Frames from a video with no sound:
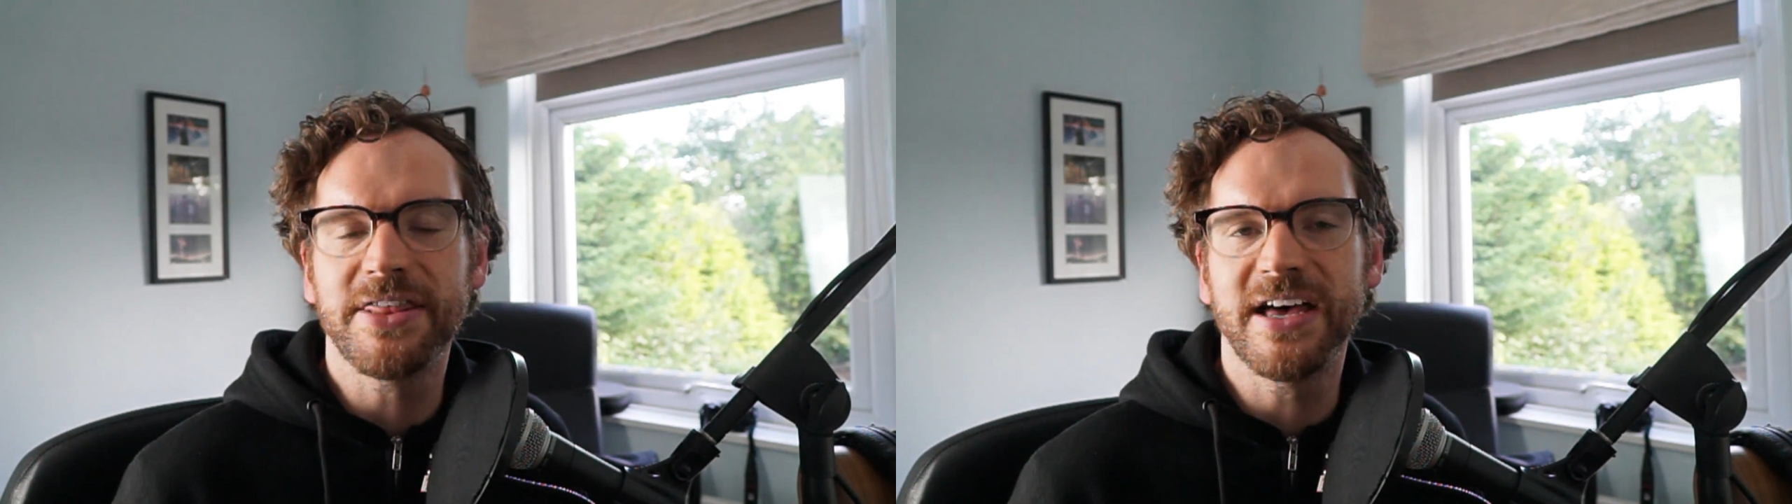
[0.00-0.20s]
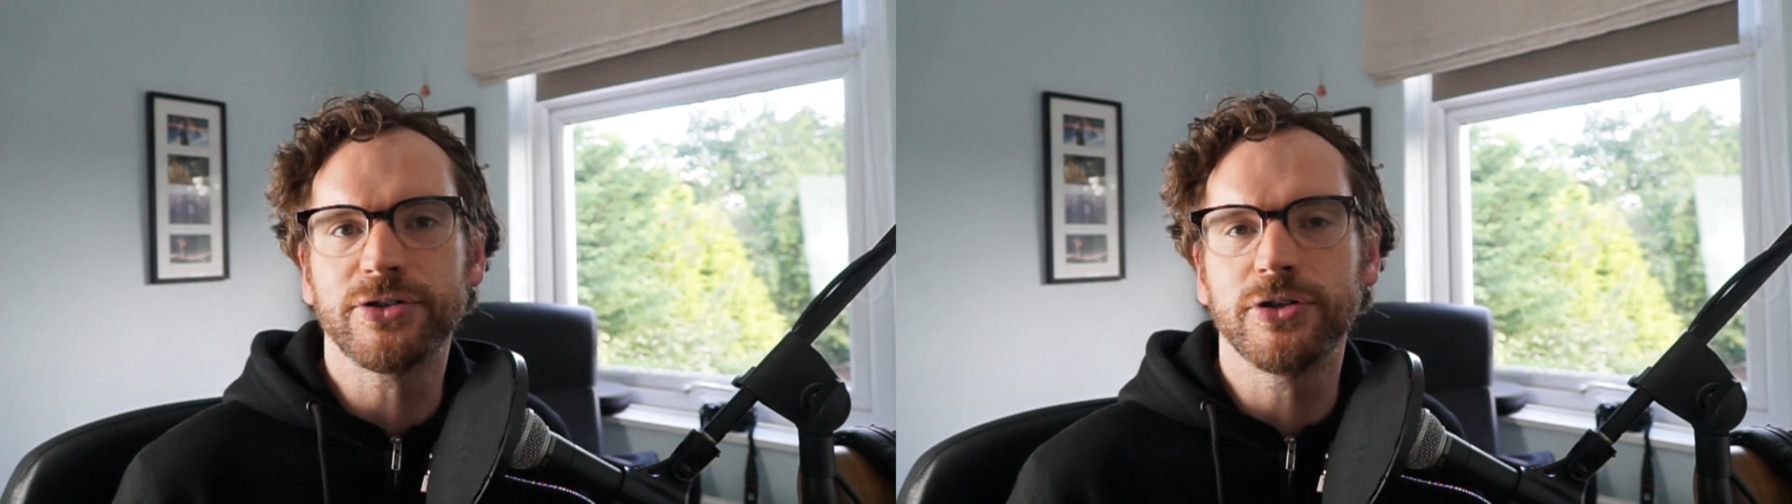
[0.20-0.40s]

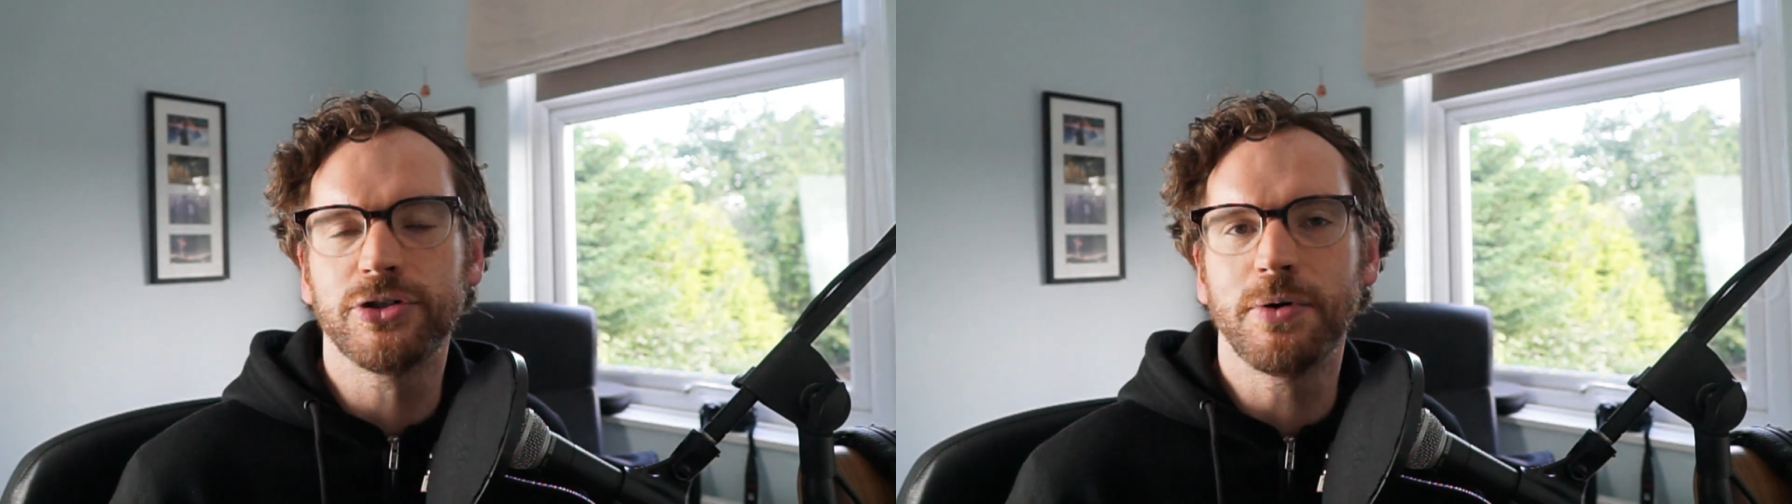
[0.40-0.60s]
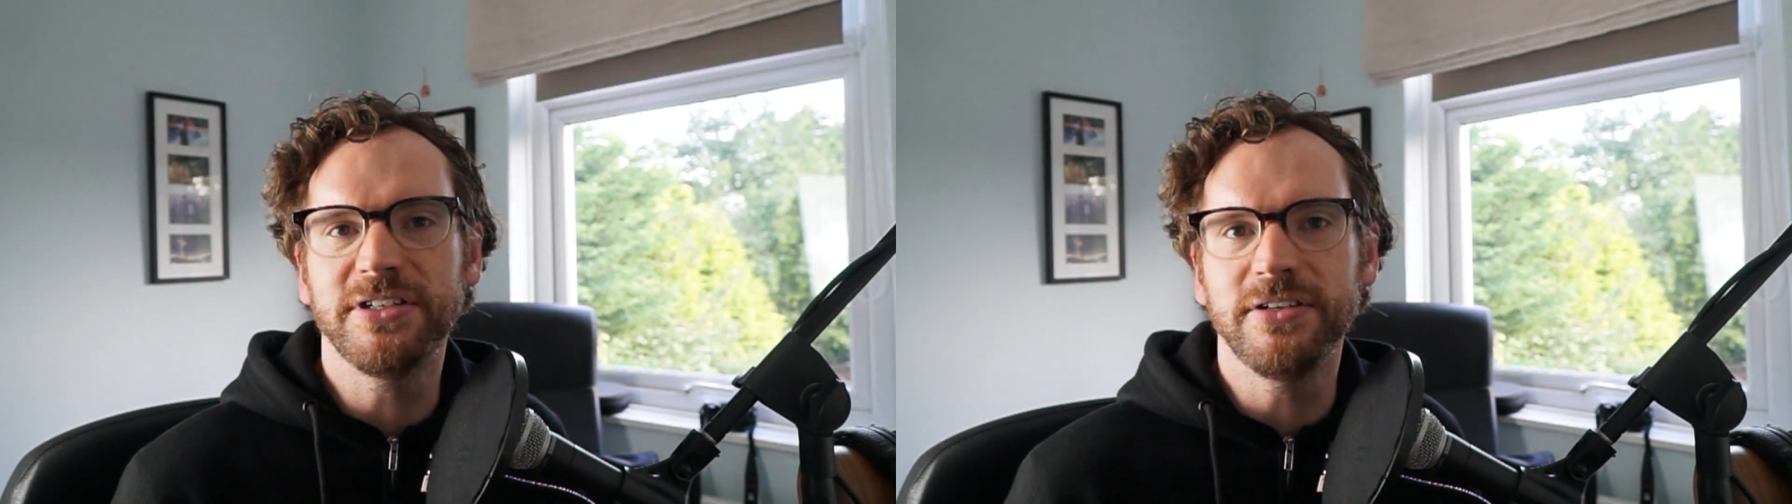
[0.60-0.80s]

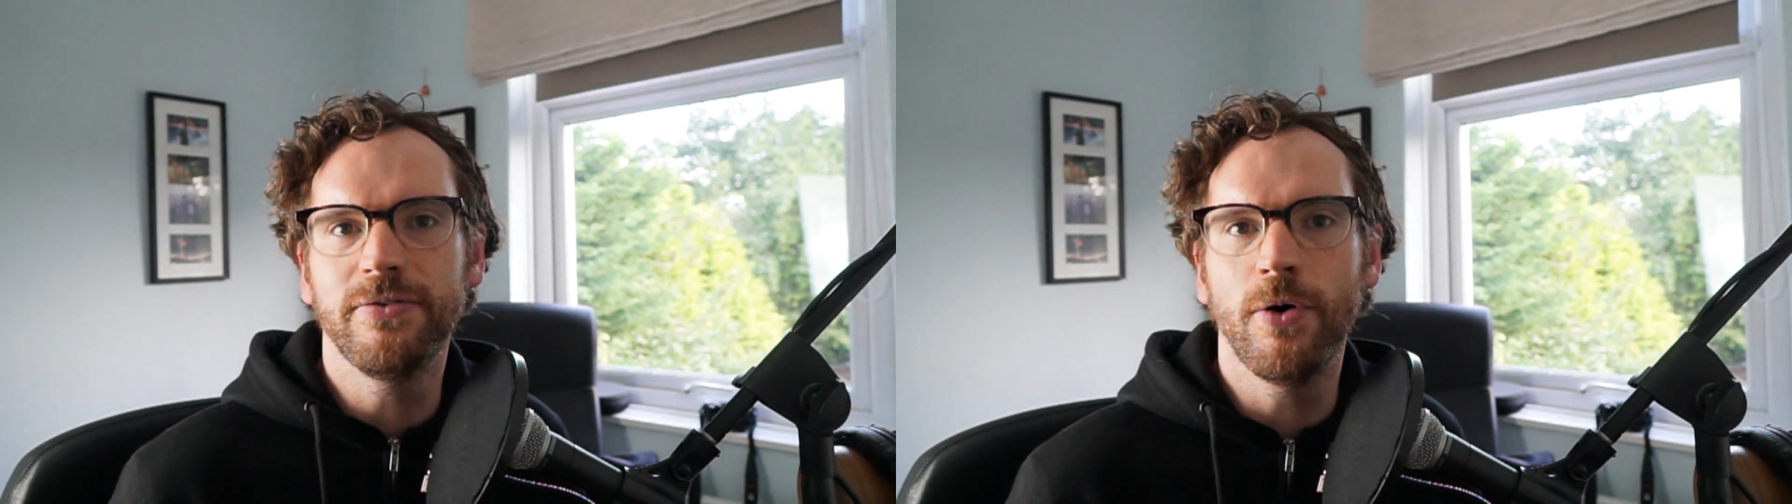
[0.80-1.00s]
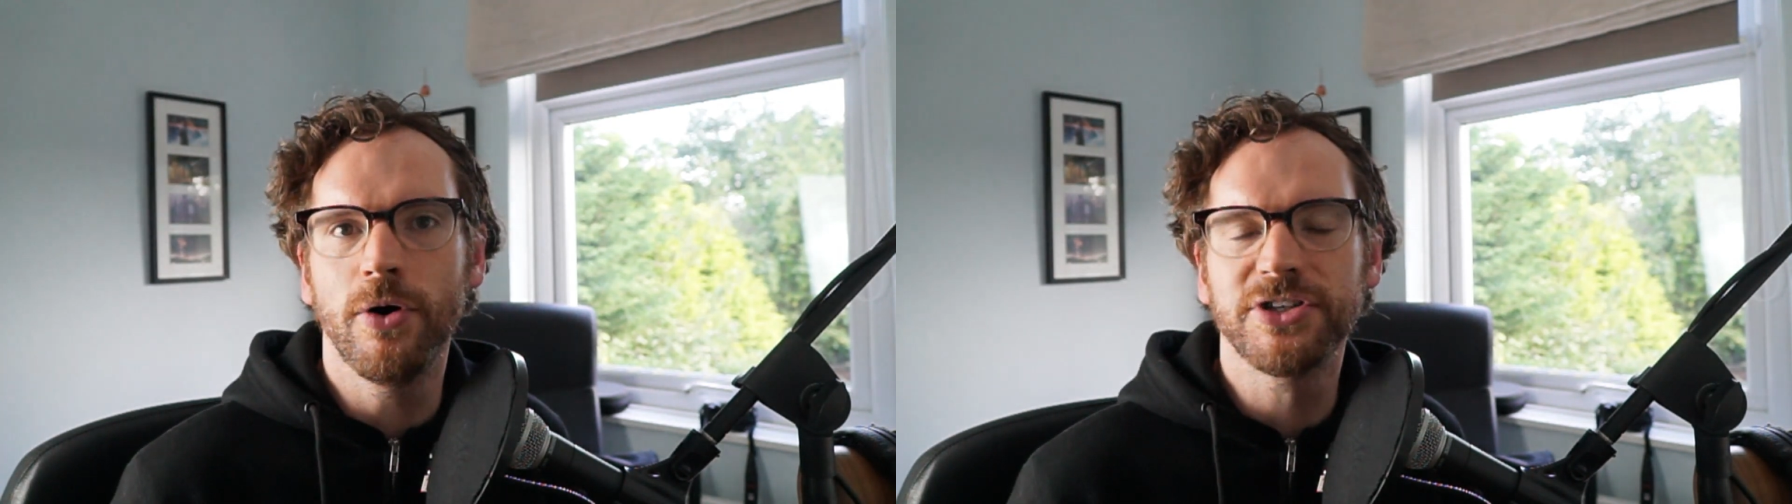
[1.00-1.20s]

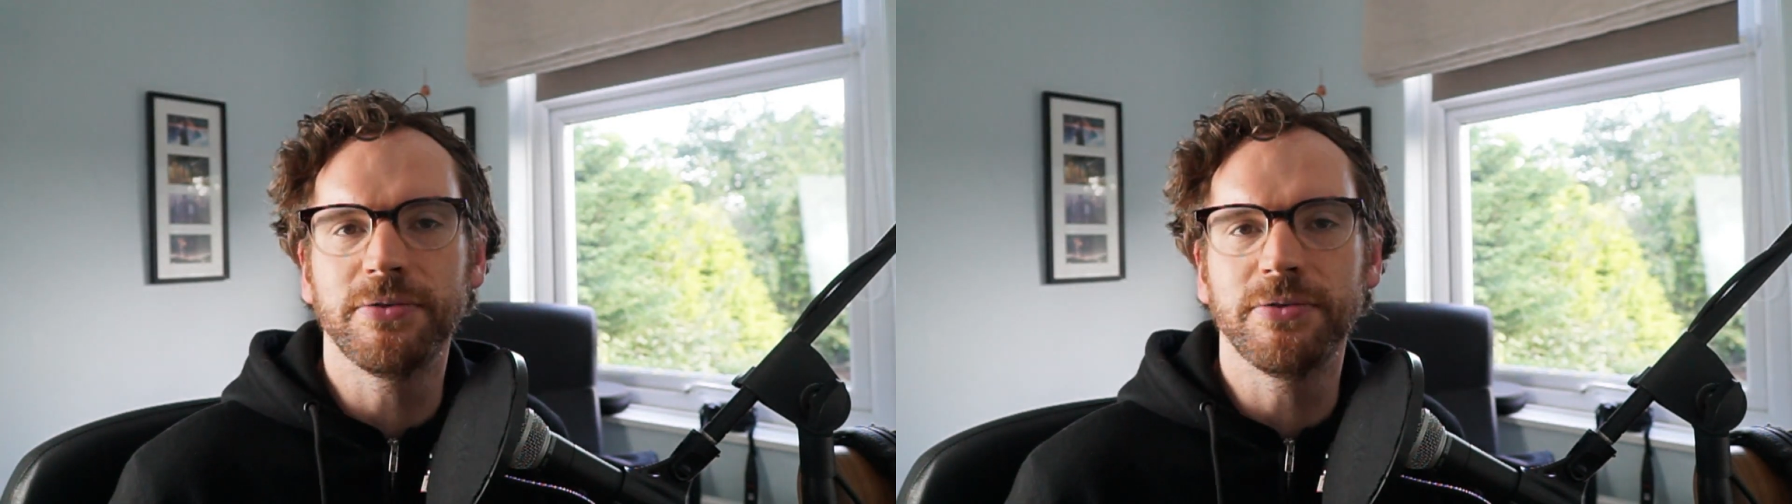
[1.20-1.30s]
1024.